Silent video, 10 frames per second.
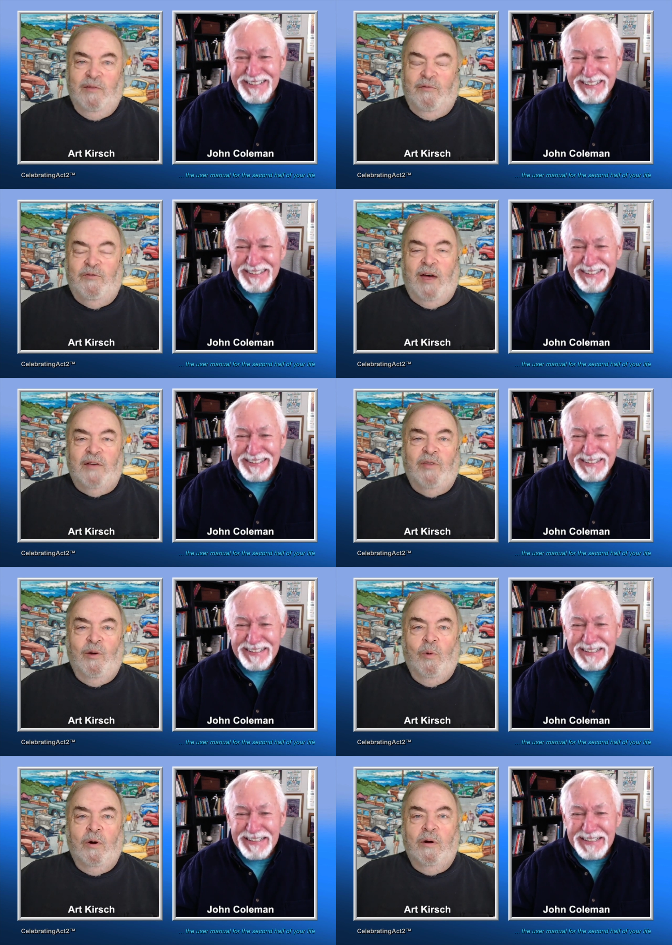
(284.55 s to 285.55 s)
Speaker 1: in fact there
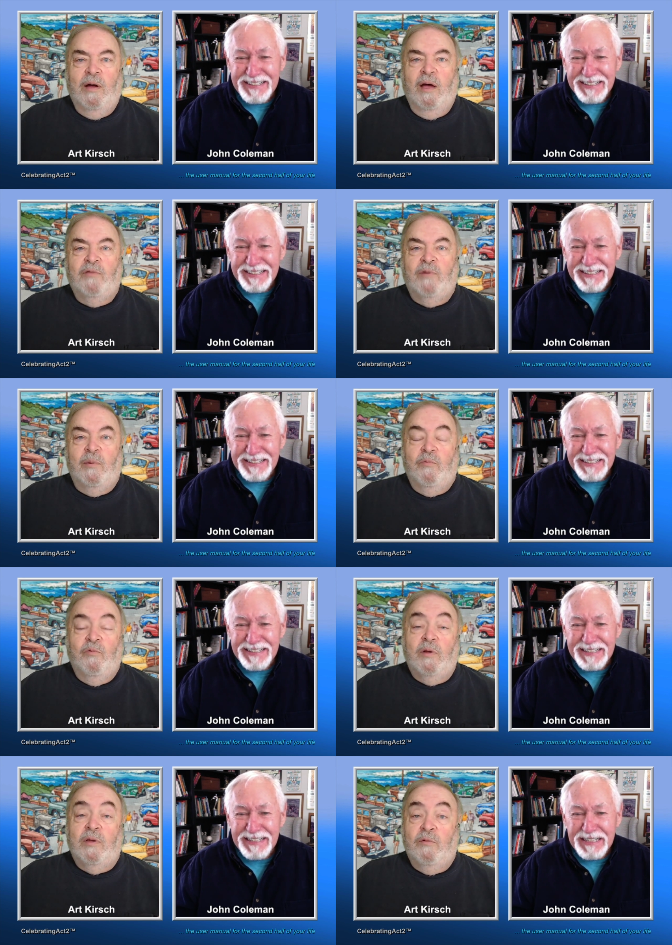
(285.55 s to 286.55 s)
were some
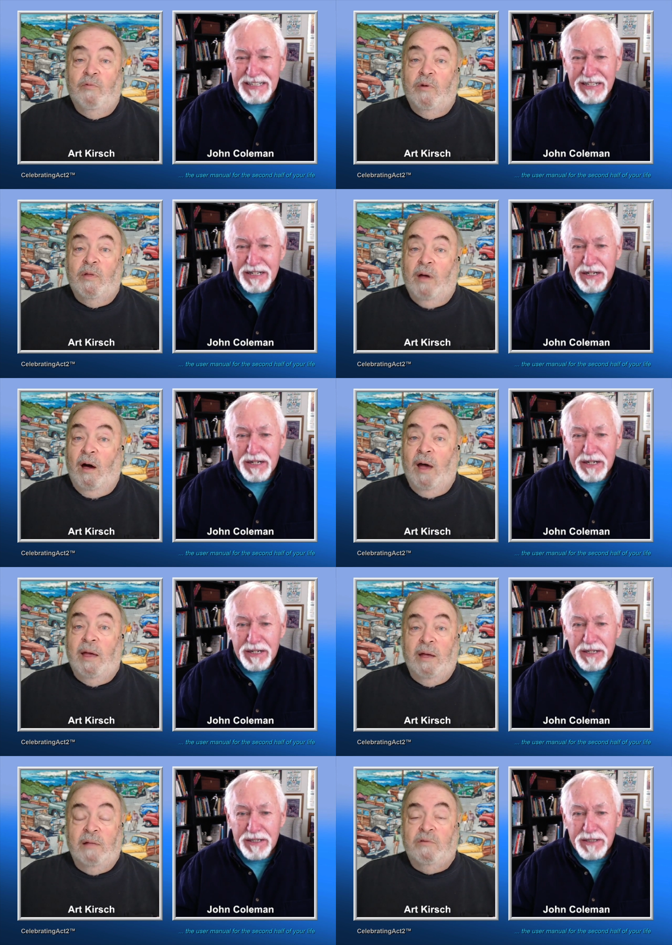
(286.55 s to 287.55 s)
really, really
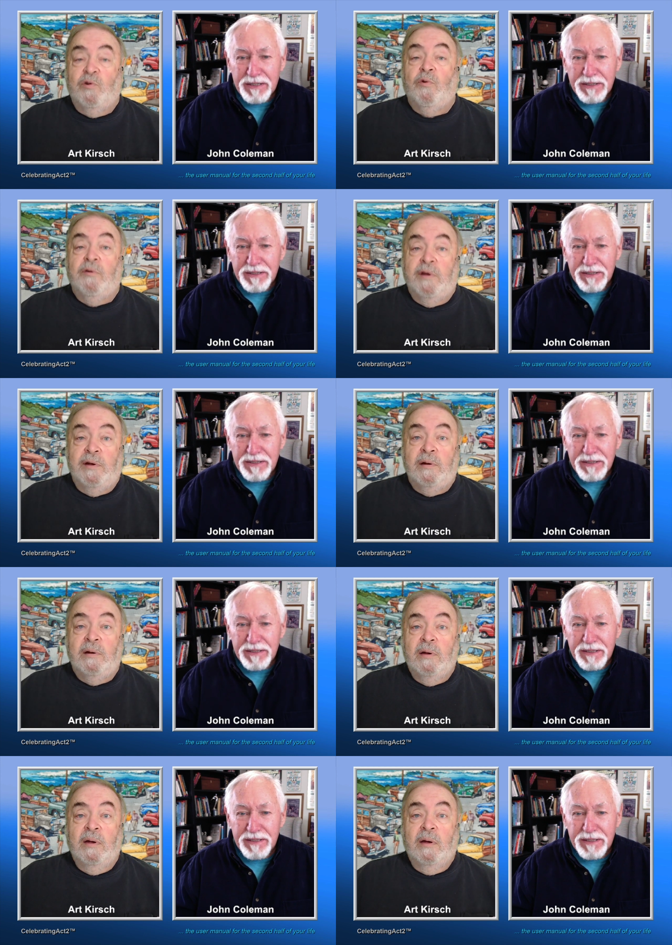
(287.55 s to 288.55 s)
high-end touring
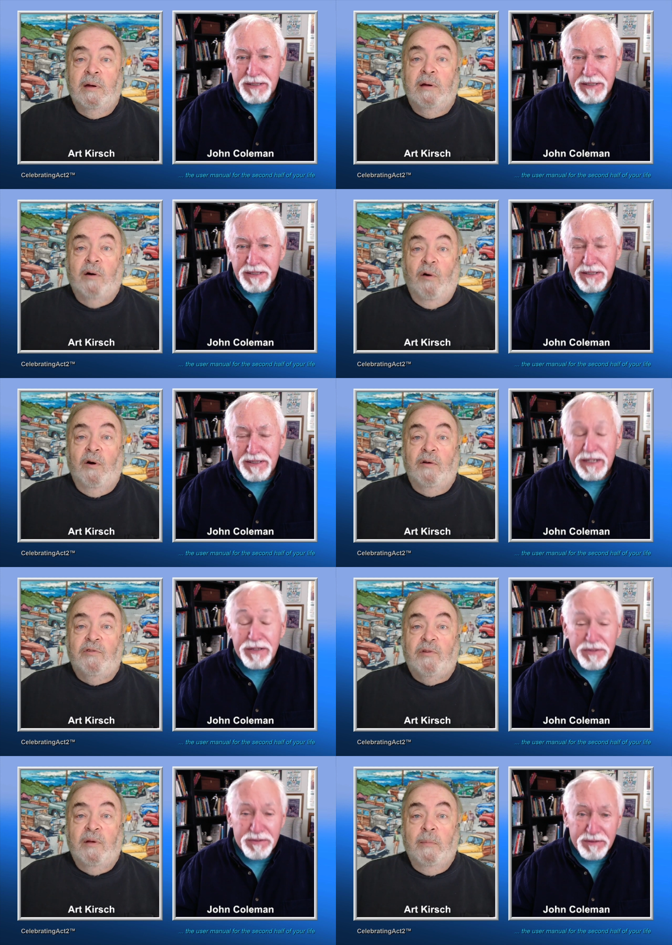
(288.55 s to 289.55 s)
cars.
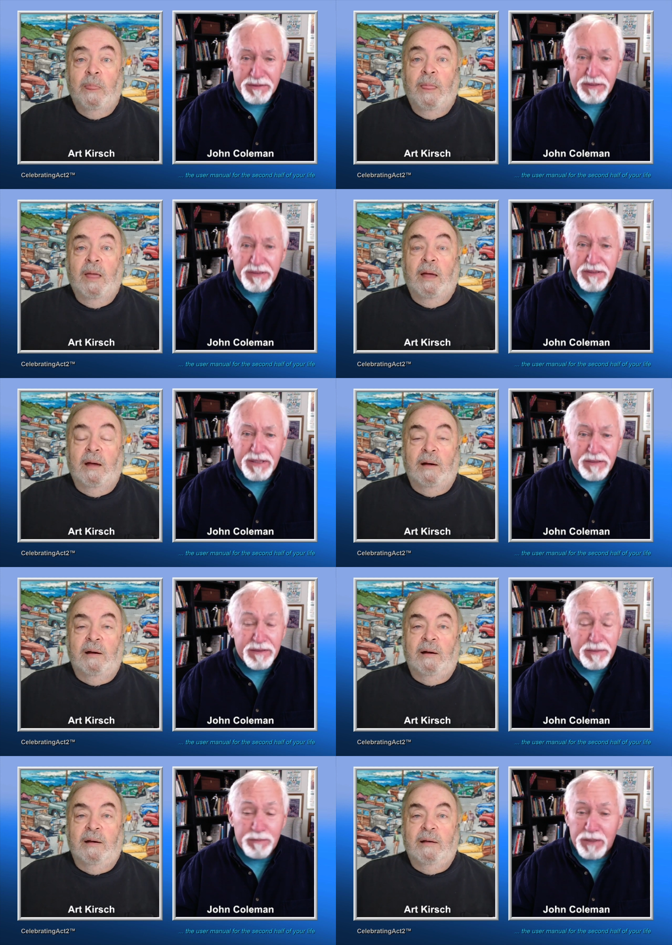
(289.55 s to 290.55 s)
Yeah, uh,
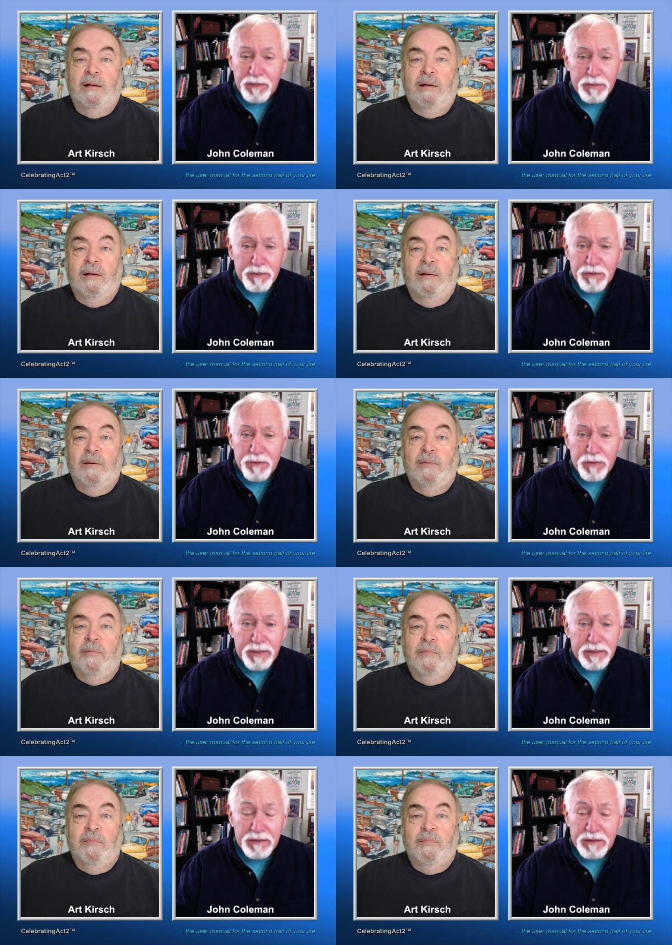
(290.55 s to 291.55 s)
they,
Speaker 2: a
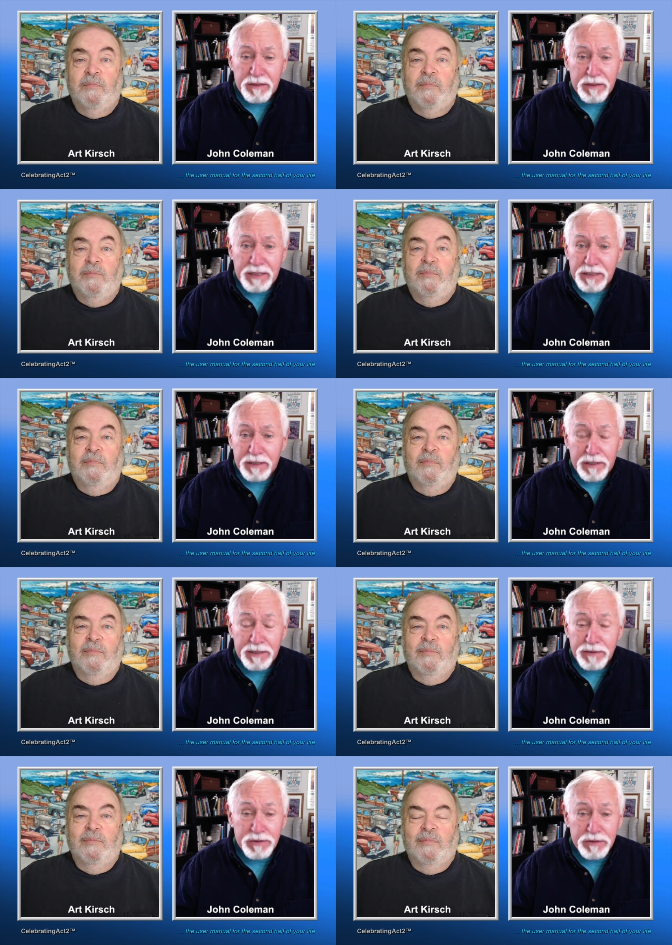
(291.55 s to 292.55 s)
great
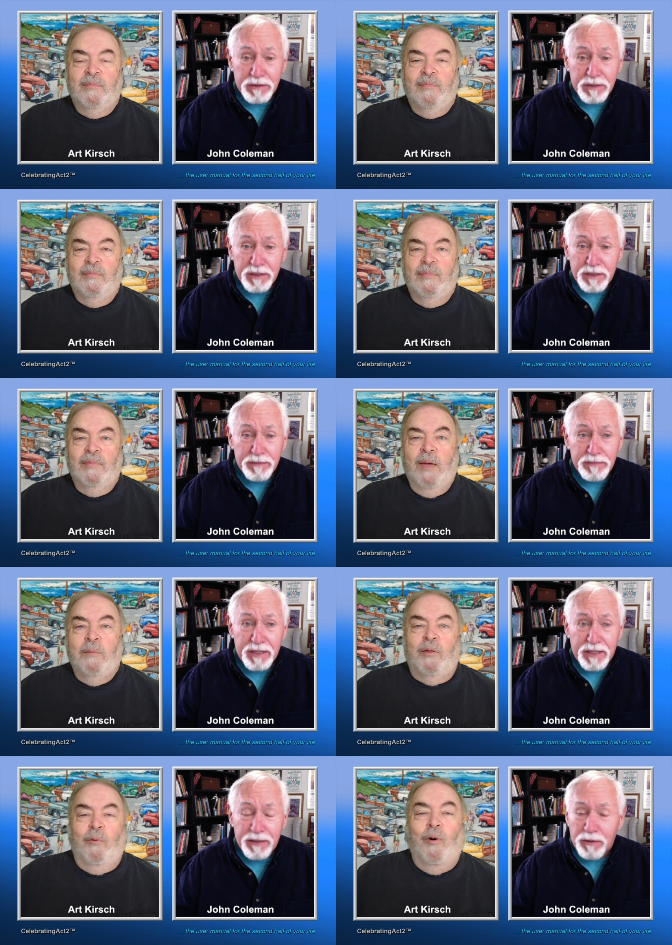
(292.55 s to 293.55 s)
collection. Um,
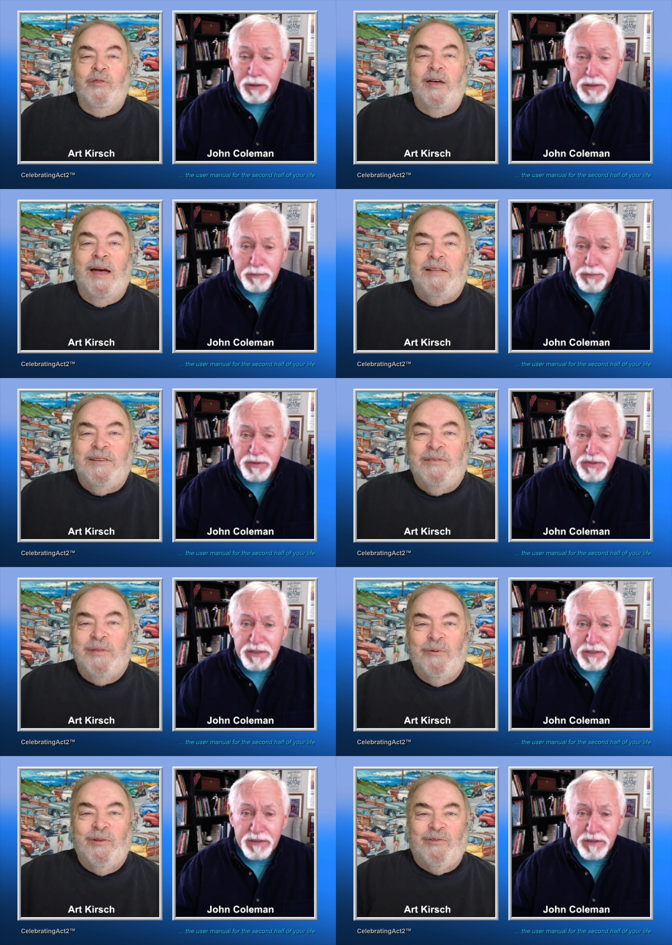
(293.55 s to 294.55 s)
well, one thing I did
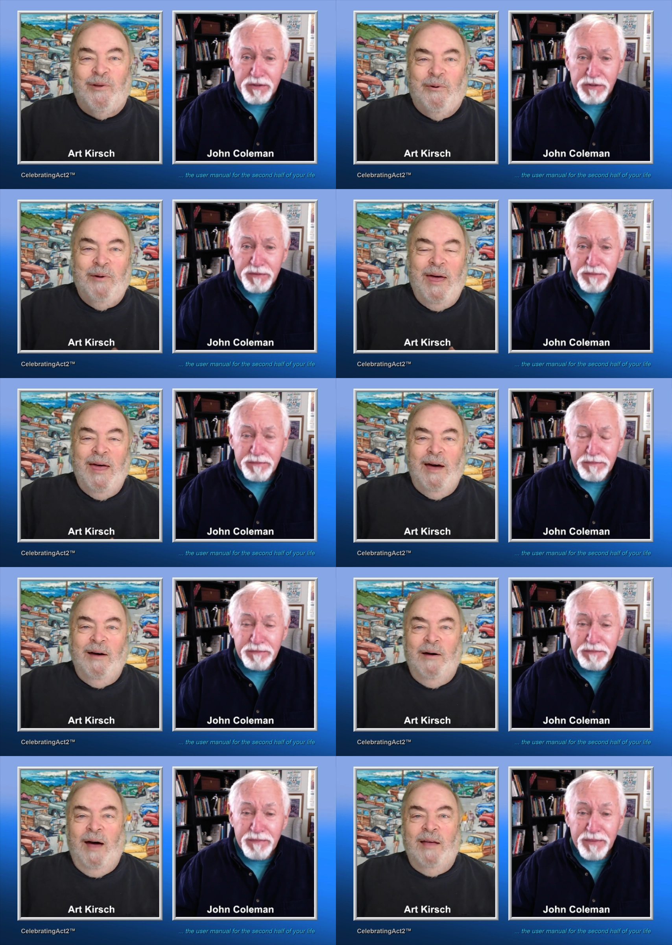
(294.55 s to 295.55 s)
Speaker 1: notice, though,
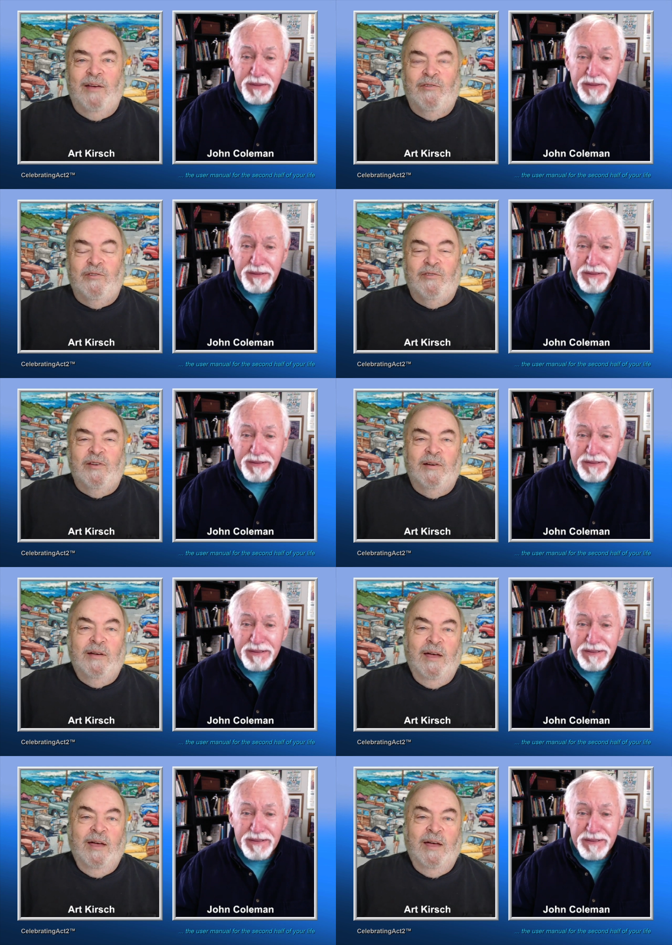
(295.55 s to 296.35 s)
uh, I guess it's uh,